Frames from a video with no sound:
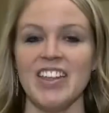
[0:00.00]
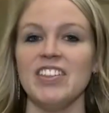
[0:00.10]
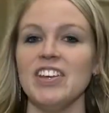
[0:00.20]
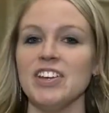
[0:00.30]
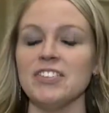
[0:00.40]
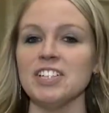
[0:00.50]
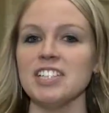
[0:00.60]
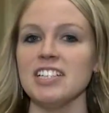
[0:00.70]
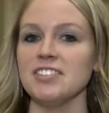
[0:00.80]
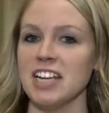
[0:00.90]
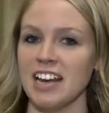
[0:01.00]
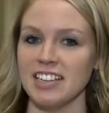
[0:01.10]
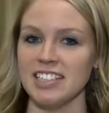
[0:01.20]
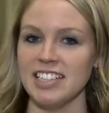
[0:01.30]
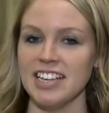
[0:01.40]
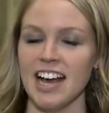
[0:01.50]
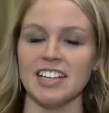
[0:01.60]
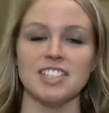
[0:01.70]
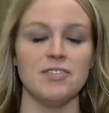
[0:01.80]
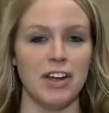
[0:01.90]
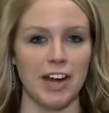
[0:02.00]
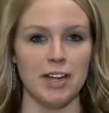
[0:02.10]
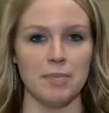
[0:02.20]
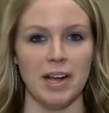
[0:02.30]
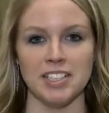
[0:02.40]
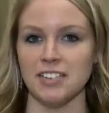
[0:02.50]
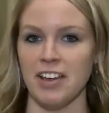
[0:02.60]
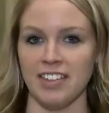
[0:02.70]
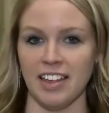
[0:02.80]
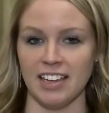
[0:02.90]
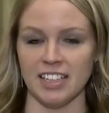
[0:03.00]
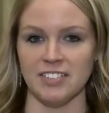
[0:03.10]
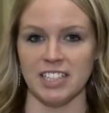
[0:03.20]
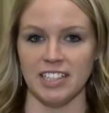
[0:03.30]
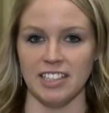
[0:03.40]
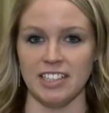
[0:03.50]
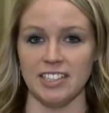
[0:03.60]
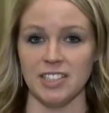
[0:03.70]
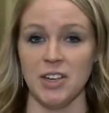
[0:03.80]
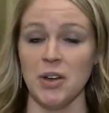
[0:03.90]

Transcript: The University of Tennessee has some very impressive athletic facilities,